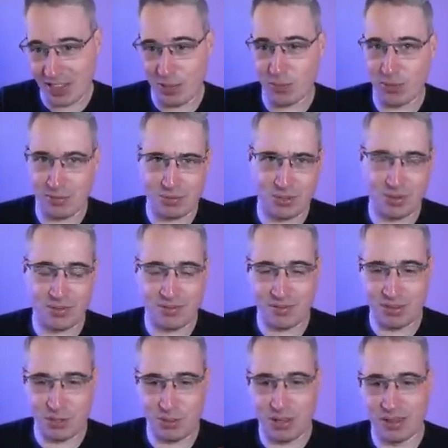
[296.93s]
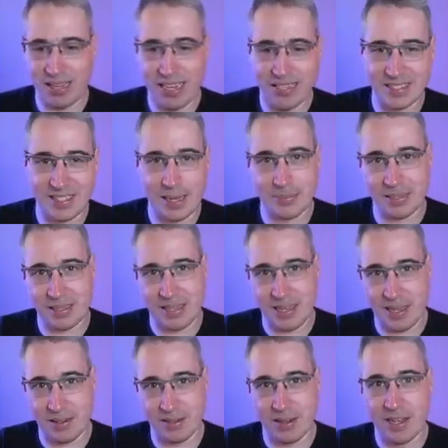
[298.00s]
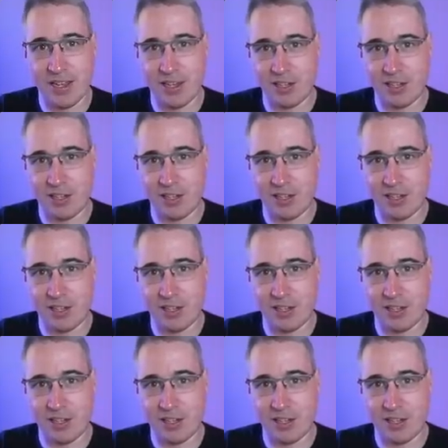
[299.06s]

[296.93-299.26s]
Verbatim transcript: And then we'll sort of do the last steps at the end